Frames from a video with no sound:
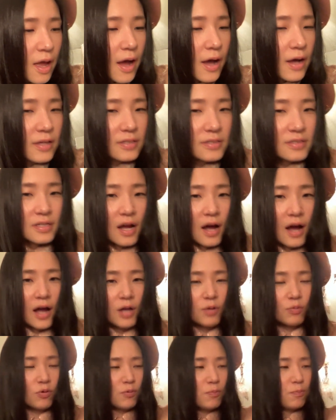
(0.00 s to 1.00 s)
as
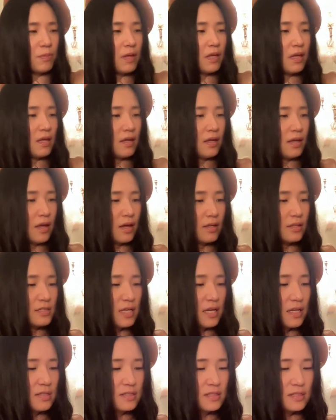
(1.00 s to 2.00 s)
I will be
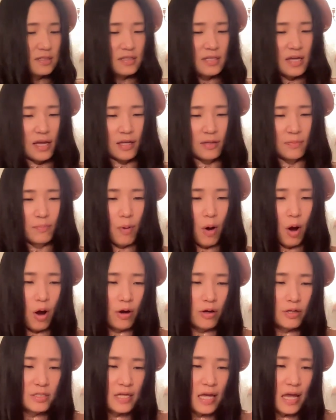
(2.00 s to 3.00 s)
taking
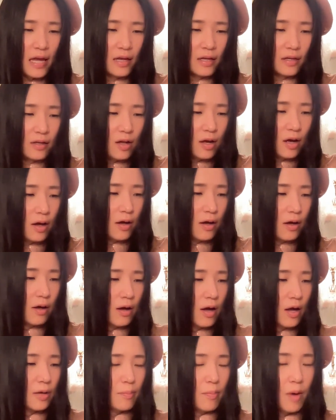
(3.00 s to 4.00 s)
part in
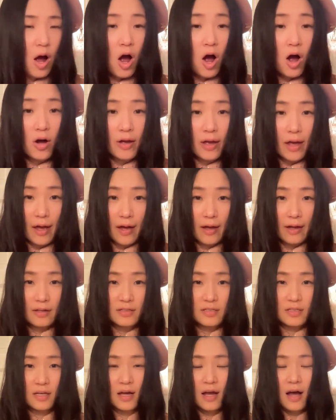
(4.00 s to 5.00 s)
a
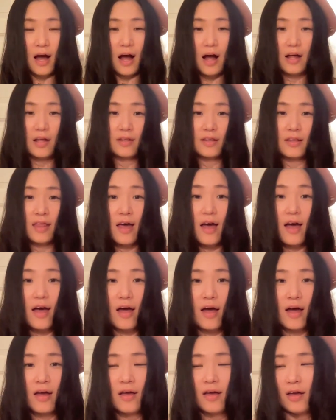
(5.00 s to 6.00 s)
market, and
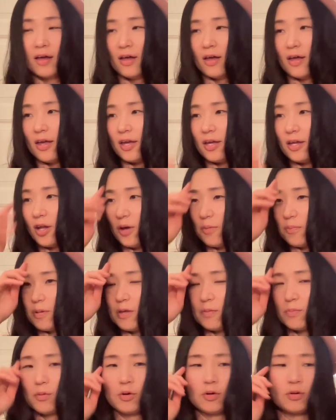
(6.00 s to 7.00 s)
there, you know,
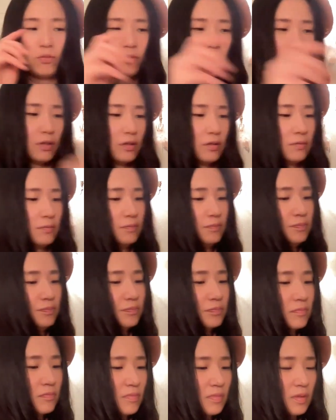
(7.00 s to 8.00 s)
people
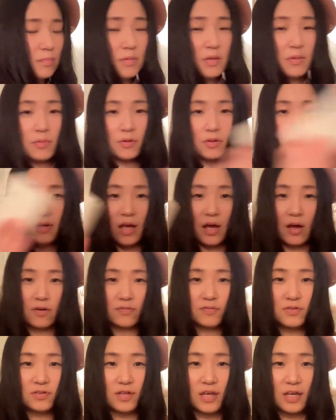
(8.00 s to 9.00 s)
don't
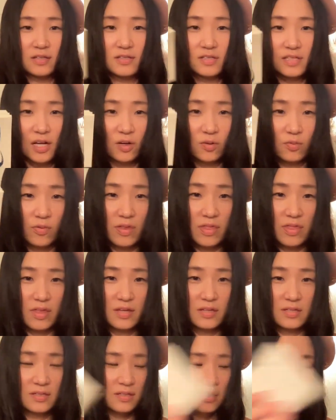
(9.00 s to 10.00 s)
have to get stuck with
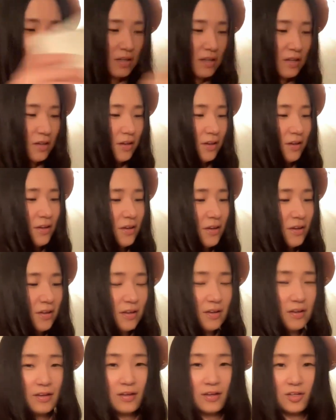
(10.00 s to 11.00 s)
this
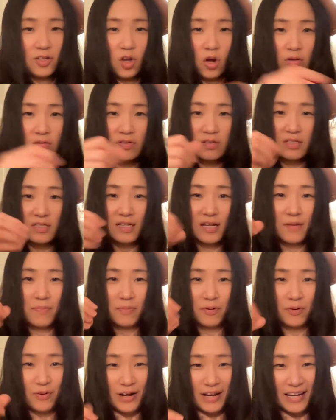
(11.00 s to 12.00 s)

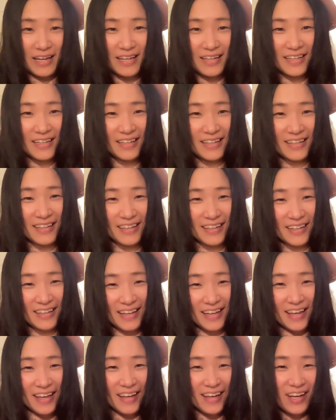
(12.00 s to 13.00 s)
non-slippery